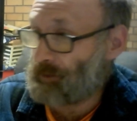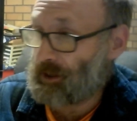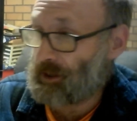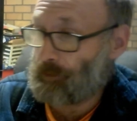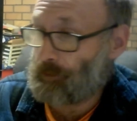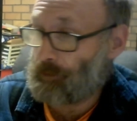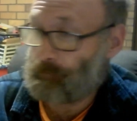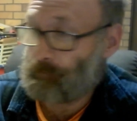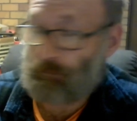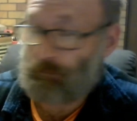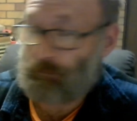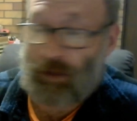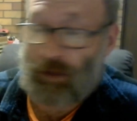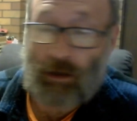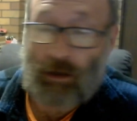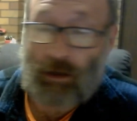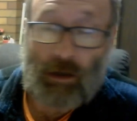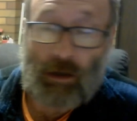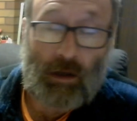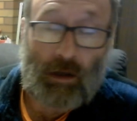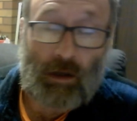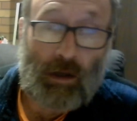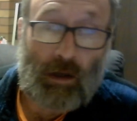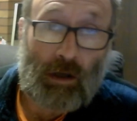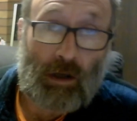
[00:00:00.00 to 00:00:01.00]
go.
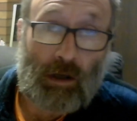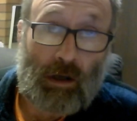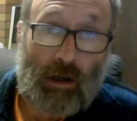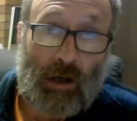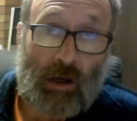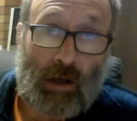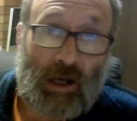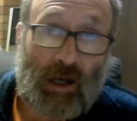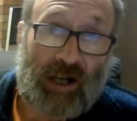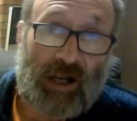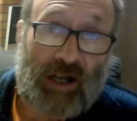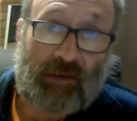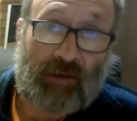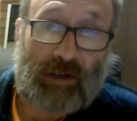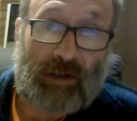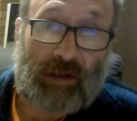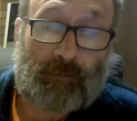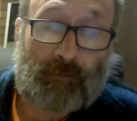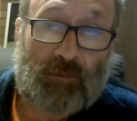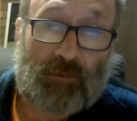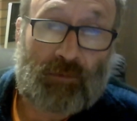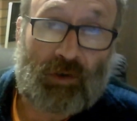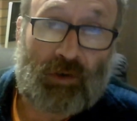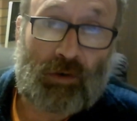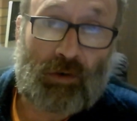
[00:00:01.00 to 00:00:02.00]
Anyway,
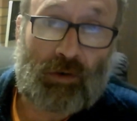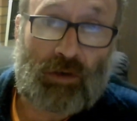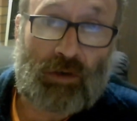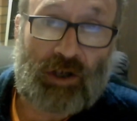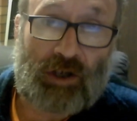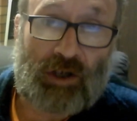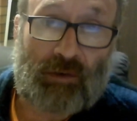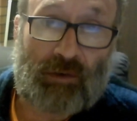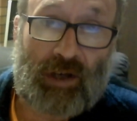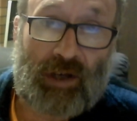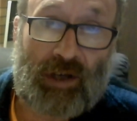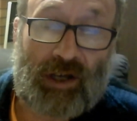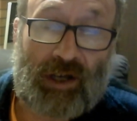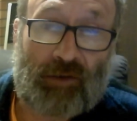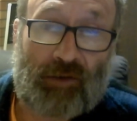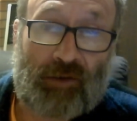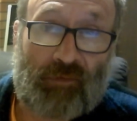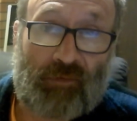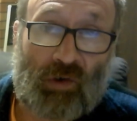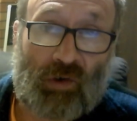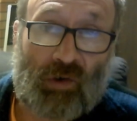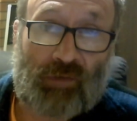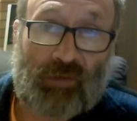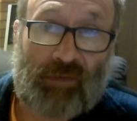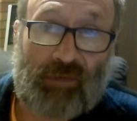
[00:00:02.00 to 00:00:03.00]
two Q&A and
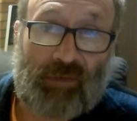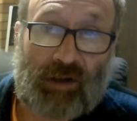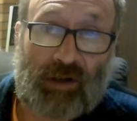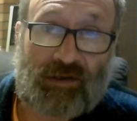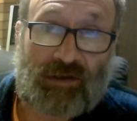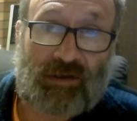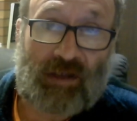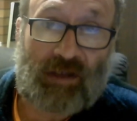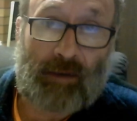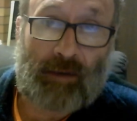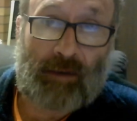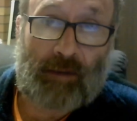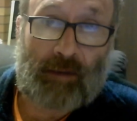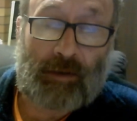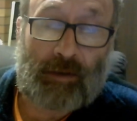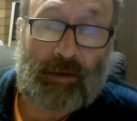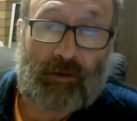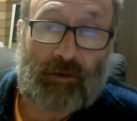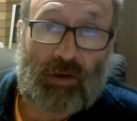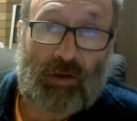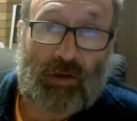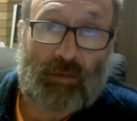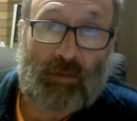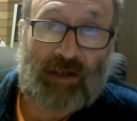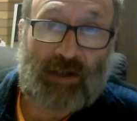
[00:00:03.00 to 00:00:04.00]
advice videos coming up here
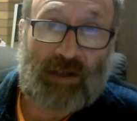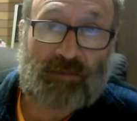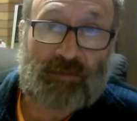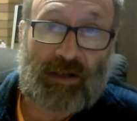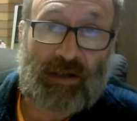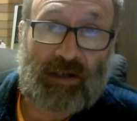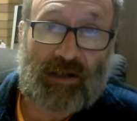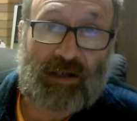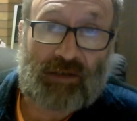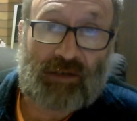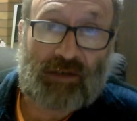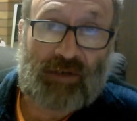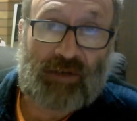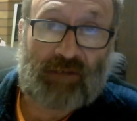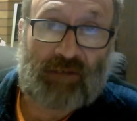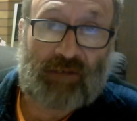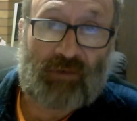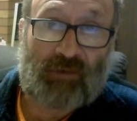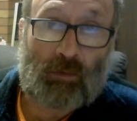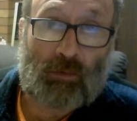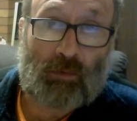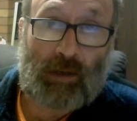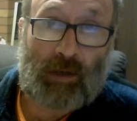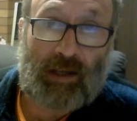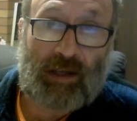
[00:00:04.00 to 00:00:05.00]
at Old Mate's Backyard Tech for
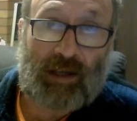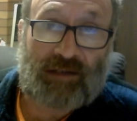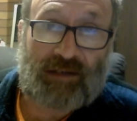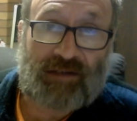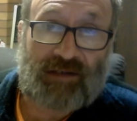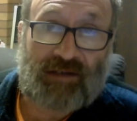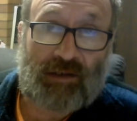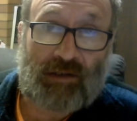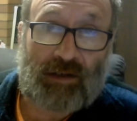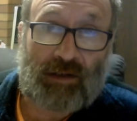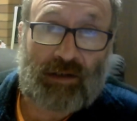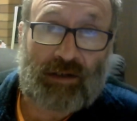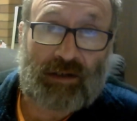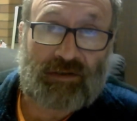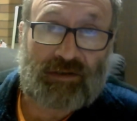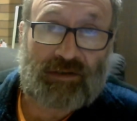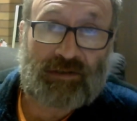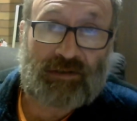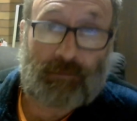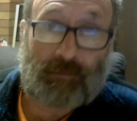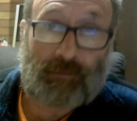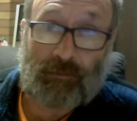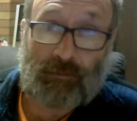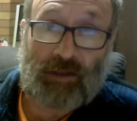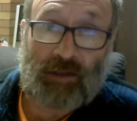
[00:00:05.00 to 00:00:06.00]
weekend Sundays.
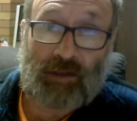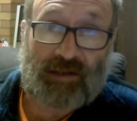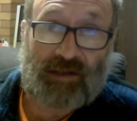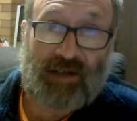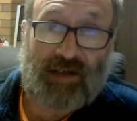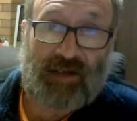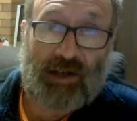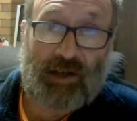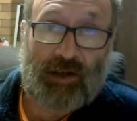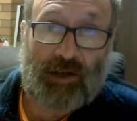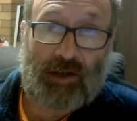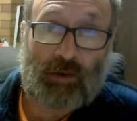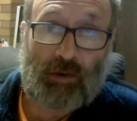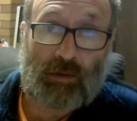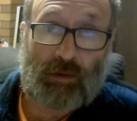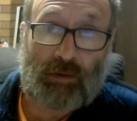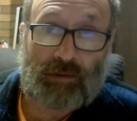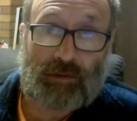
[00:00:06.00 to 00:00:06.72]
Let's get into